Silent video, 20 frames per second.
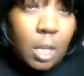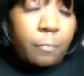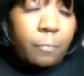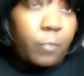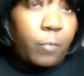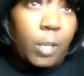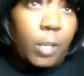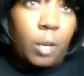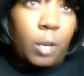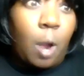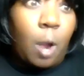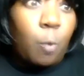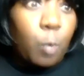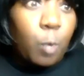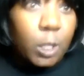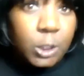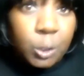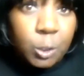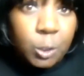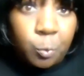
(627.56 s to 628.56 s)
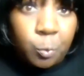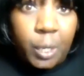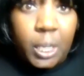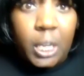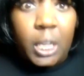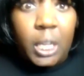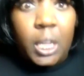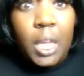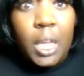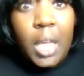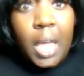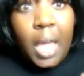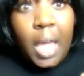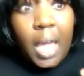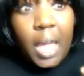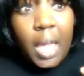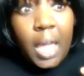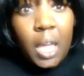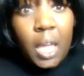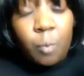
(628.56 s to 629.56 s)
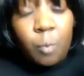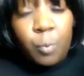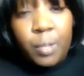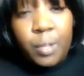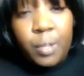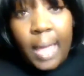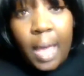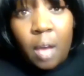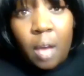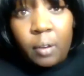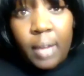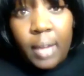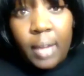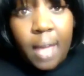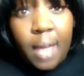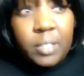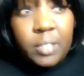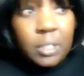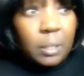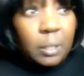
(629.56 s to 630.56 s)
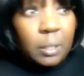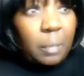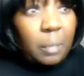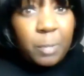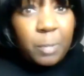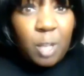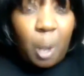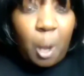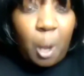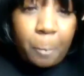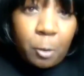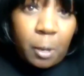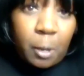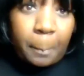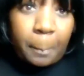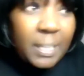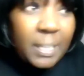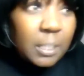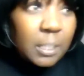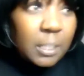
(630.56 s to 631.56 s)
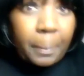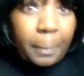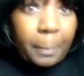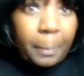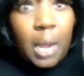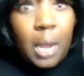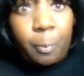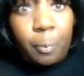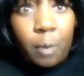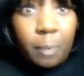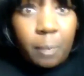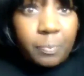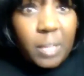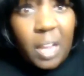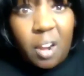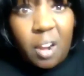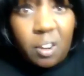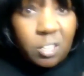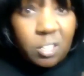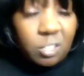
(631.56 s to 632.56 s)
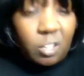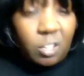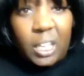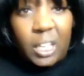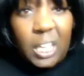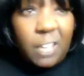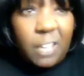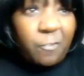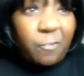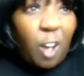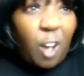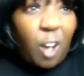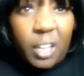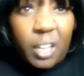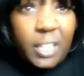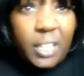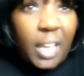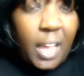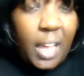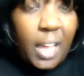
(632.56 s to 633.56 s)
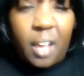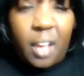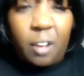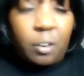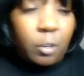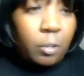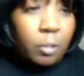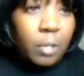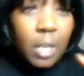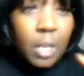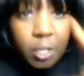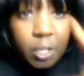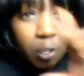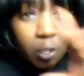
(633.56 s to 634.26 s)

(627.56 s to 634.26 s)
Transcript: figure out what you're reading, and without having to, put a piece of paper up there that's going to keep falling down, or your